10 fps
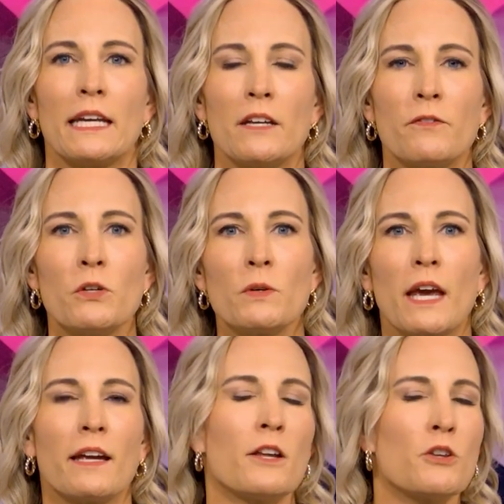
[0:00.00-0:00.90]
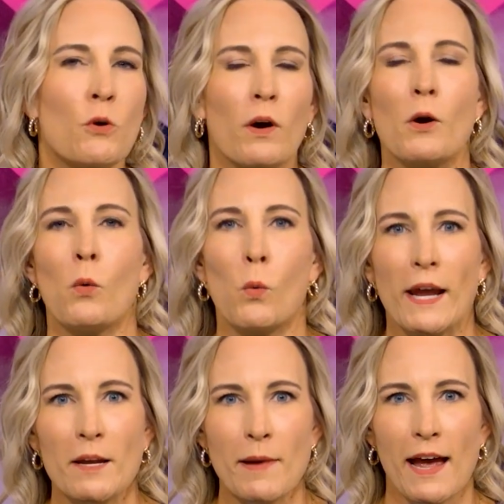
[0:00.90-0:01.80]
If you get in your
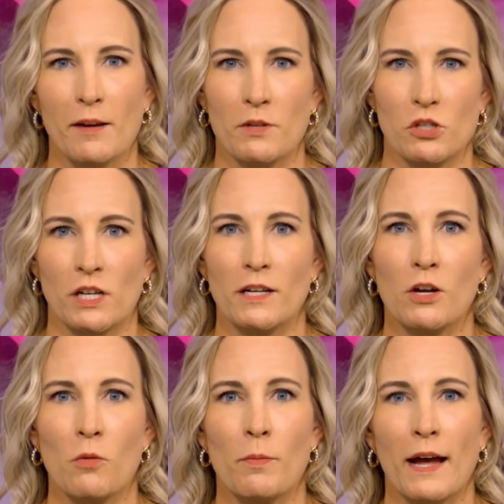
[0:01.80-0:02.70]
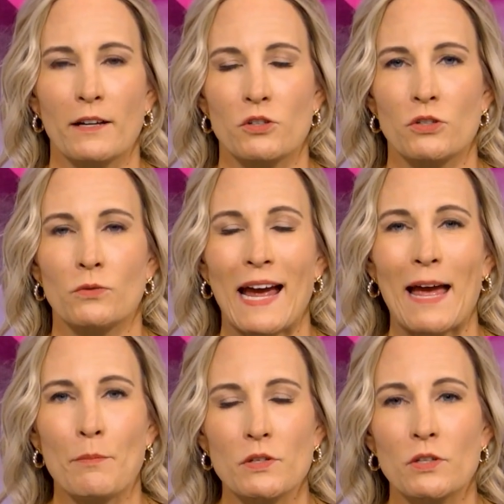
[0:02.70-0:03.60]
way back machine and go back to
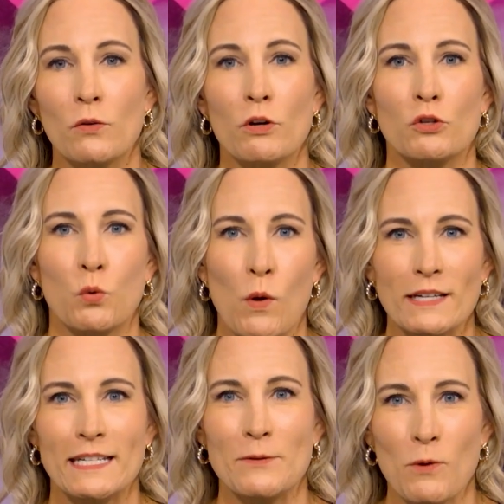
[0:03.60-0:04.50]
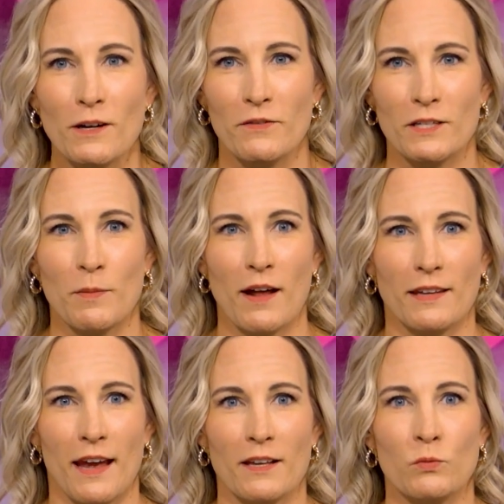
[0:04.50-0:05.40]
episode 21 of this
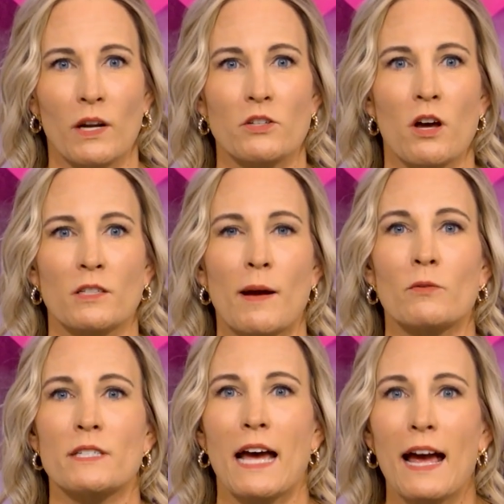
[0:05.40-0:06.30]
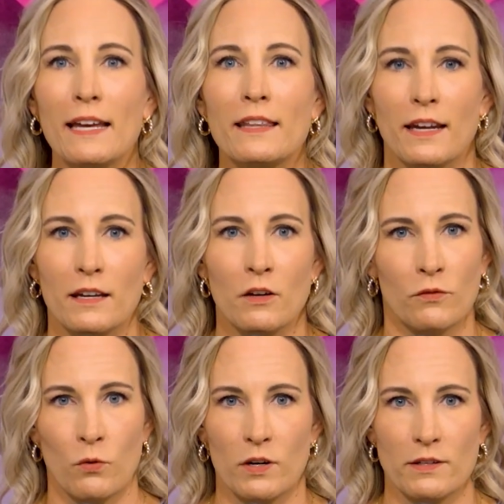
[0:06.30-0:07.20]
podcast, when I talked about tithing,
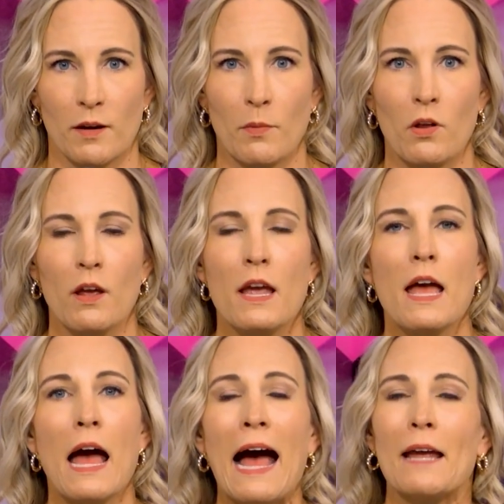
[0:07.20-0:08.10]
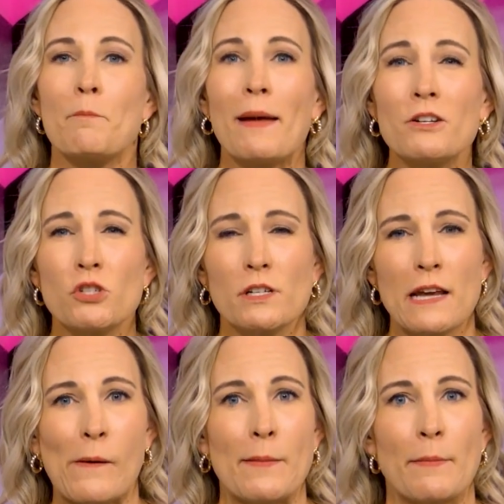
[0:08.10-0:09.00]
for example, I mentioned
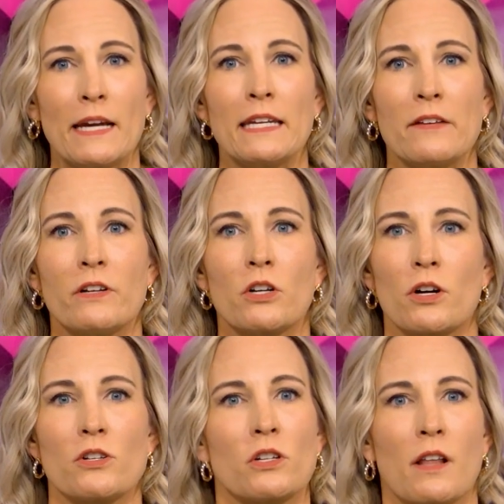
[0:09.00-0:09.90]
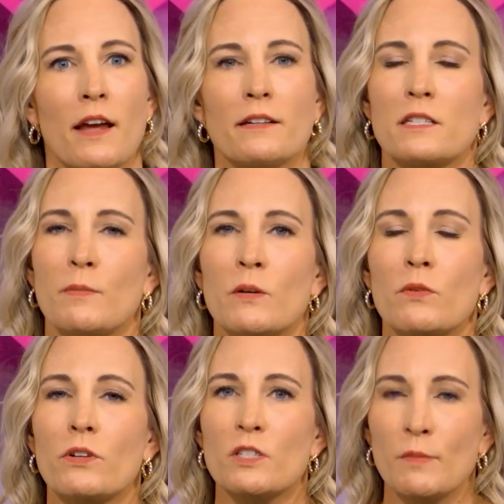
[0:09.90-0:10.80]
how I might even encourage a client to speak with
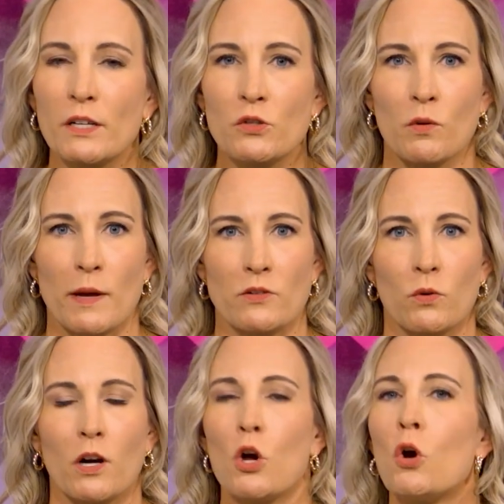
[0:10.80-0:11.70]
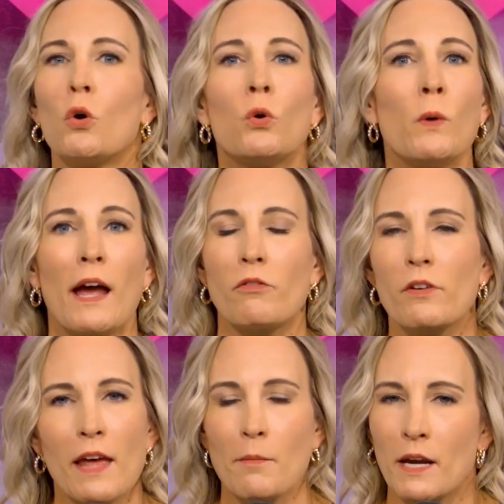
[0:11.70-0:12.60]
their spiritual mentor, whoever
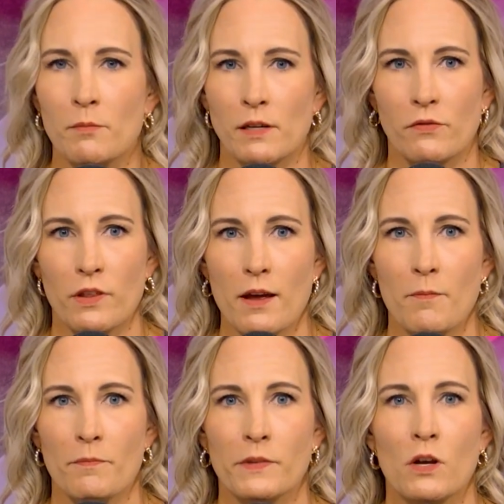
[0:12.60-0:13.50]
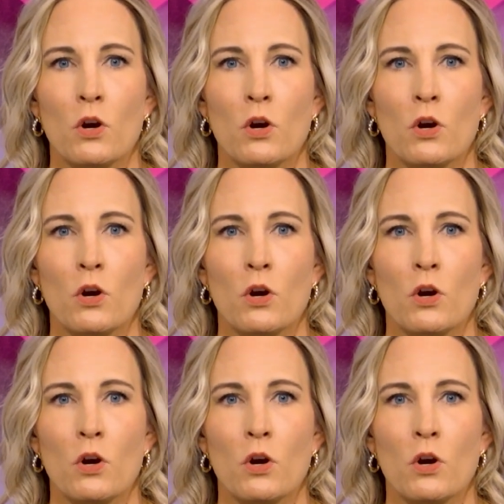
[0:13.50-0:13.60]
that might be for them.